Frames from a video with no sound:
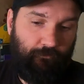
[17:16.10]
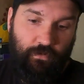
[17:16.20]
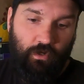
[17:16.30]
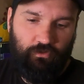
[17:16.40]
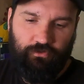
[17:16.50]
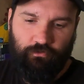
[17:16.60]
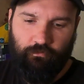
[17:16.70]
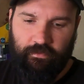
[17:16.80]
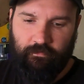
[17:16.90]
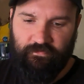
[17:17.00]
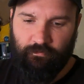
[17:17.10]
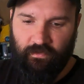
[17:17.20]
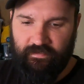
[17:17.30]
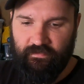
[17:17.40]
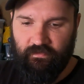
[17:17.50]
Not sure when it comes to
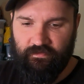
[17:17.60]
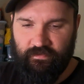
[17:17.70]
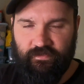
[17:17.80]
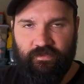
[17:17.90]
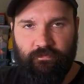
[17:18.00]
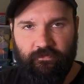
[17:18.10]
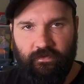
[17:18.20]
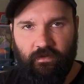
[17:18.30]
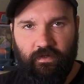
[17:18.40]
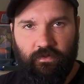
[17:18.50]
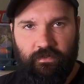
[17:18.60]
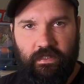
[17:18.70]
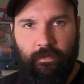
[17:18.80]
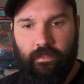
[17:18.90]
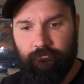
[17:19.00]
pricing because it's super varied on
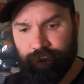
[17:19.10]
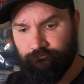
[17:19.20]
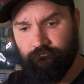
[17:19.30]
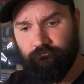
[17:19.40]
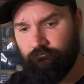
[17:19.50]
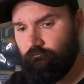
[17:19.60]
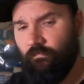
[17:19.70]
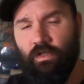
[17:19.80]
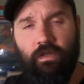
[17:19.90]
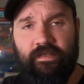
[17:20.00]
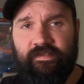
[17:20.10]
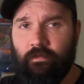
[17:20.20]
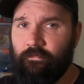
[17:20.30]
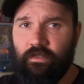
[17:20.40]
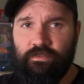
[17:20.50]
eBay. You get
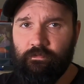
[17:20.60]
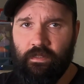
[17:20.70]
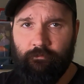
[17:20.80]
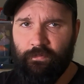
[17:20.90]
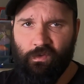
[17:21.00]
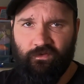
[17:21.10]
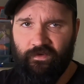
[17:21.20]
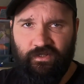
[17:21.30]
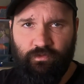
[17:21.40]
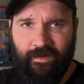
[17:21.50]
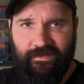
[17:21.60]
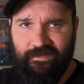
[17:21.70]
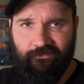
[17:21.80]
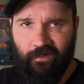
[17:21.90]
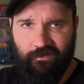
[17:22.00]
some that are doing like bulk of like
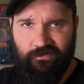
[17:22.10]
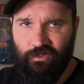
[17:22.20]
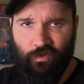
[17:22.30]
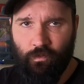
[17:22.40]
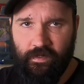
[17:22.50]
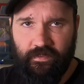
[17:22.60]
20 for like £2.